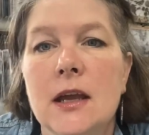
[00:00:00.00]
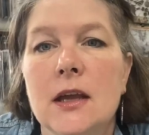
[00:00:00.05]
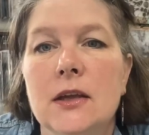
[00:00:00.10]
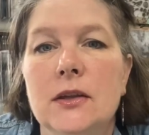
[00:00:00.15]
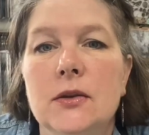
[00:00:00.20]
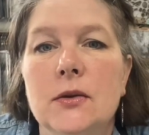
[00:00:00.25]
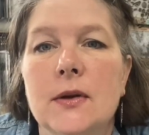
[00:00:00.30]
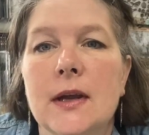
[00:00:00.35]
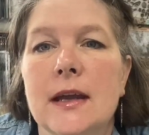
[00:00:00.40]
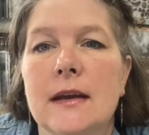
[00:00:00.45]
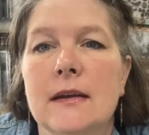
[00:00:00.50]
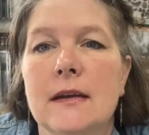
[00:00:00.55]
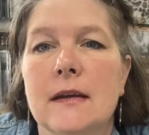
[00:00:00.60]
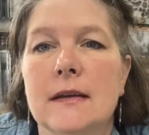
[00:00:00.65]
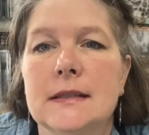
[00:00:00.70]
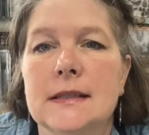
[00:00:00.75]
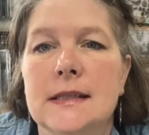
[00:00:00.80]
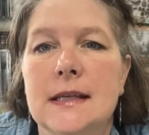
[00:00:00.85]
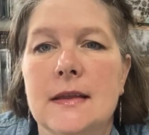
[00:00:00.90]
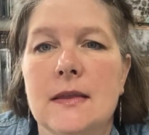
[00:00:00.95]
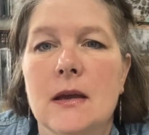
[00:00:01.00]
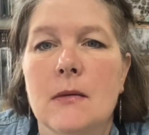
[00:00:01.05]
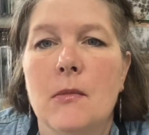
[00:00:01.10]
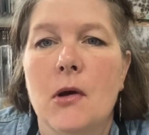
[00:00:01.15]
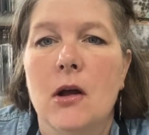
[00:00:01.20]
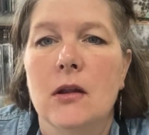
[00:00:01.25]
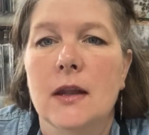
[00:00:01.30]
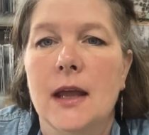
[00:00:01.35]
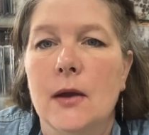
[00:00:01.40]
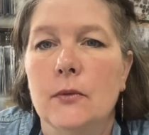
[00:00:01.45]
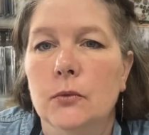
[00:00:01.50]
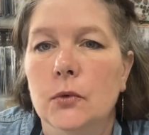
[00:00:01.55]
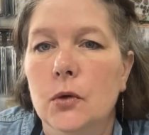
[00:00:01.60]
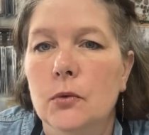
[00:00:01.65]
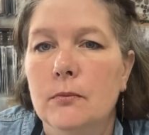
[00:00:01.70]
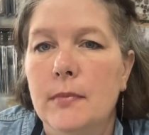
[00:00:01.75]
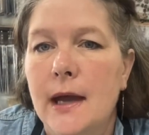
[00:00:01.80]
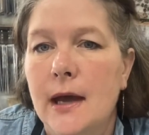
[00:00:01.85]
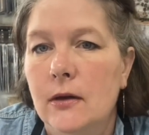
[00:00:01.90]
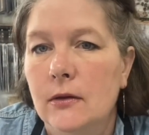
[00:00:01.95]
You can see them all at
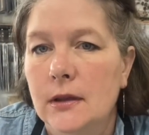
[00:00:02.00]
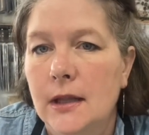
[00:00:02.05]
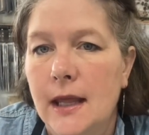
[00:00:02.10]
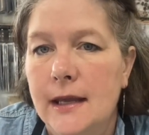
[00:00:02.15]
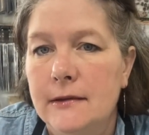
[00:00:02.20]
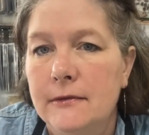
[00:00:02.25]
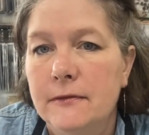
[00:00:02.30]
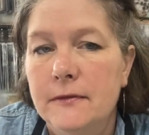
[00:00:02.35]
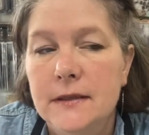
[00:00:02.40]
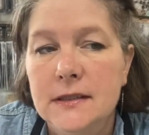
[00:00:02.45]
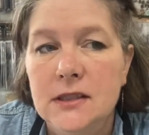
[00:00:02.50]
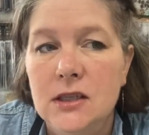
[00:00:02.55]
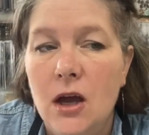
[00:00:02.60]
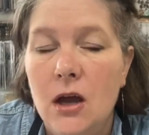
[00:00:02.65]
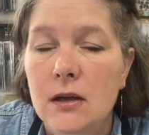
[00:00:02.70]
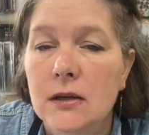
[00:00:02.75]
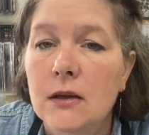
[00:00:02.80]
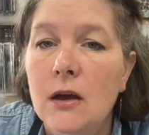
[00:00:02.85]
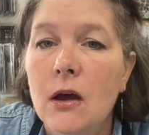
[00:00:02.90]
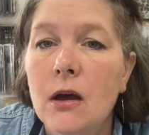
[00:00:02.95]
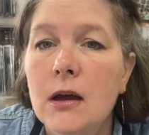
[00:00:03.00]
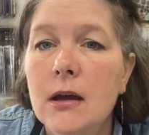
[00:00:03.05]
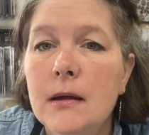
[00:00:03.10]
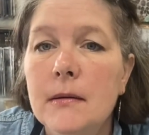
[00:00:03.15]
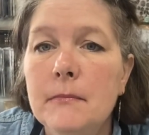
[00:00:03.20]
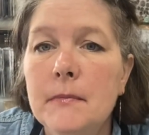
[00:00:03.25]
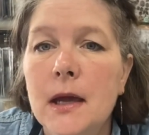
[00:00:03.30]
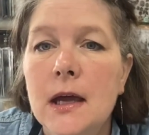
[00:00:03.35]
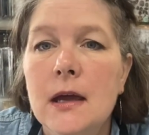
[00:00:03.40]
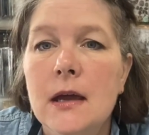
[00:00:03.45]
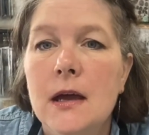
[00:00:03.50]
rootboundlife.com.